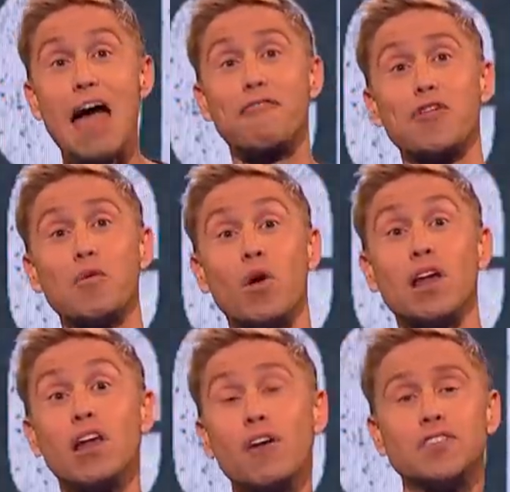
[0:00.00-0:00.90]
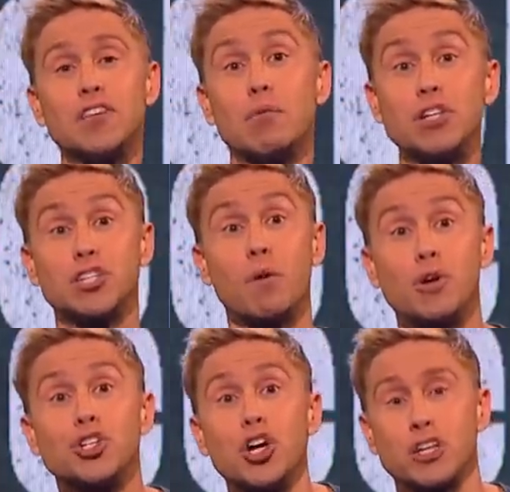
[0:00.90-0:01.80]
Everyone loves it when
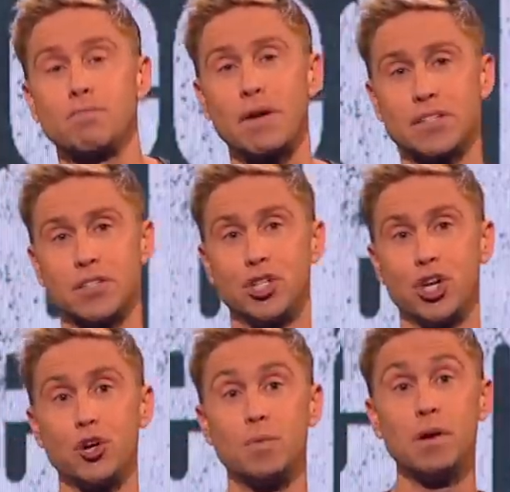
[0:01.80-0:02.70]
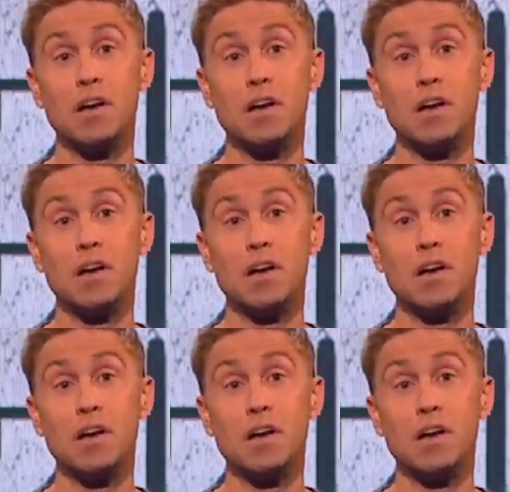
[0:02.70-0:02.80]
someone just makes the tune.